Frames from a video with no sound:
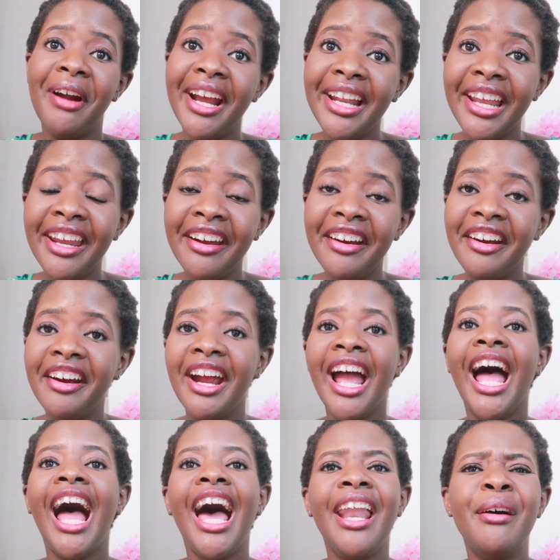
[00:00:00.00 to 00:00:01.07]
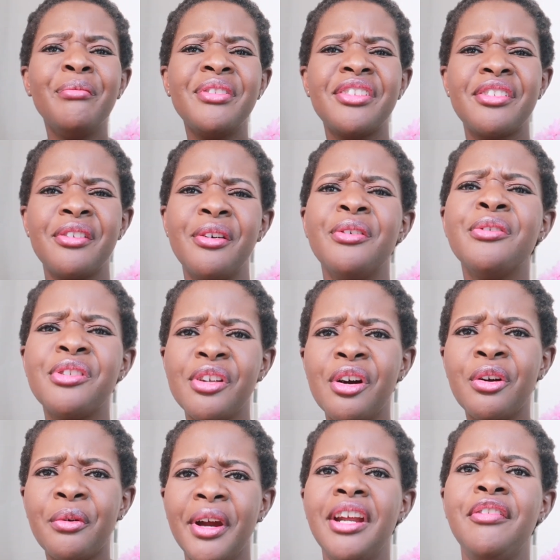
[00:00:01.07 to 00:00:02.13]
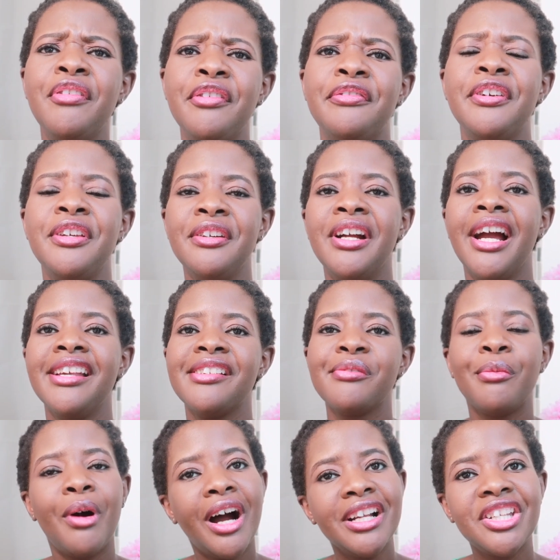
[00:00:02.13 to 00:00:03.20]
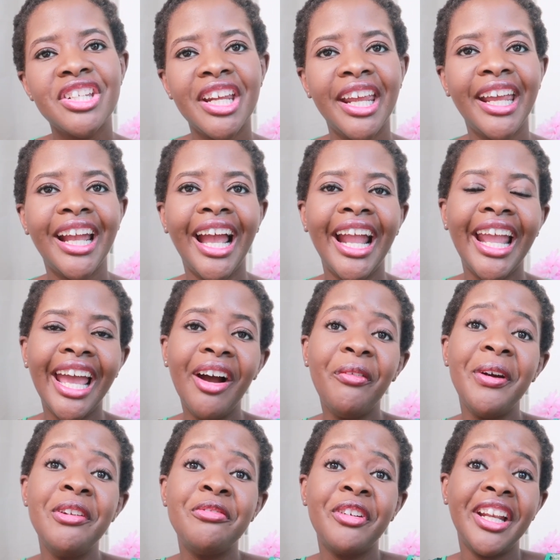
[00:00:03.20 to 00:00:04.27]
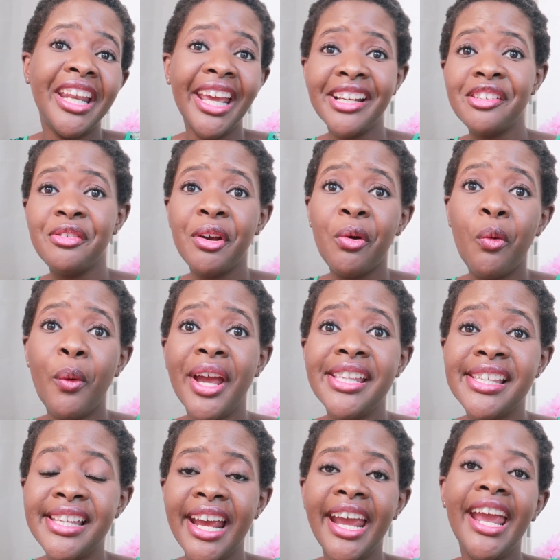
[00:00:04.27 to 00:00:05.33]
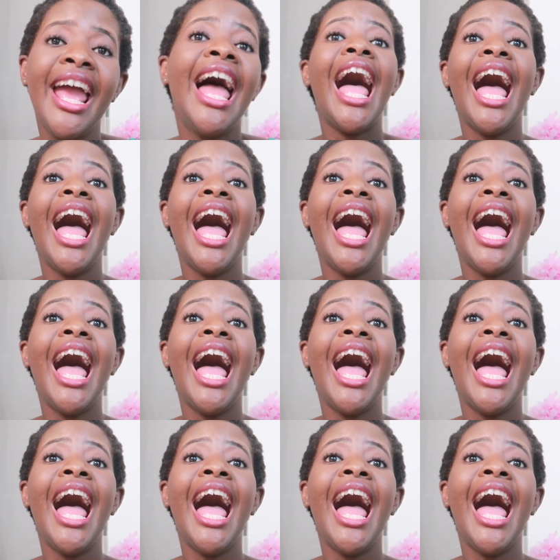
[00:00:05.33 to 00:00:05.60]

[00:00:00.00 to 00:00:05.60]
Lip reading: right here. And I'm so, so grateful for you guys watching. I can't wait for next week, Wednesday.